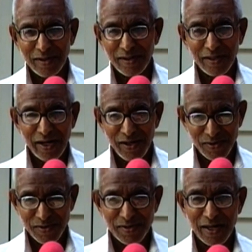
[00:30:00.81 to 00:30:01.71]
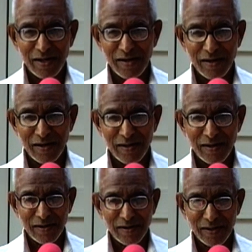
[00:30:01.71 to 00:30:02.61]
There is a sun,
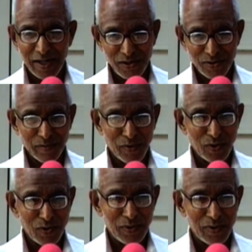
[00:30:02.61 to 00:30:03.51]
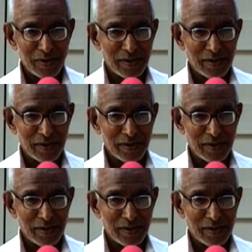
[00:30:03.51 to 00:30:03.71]
there is moon,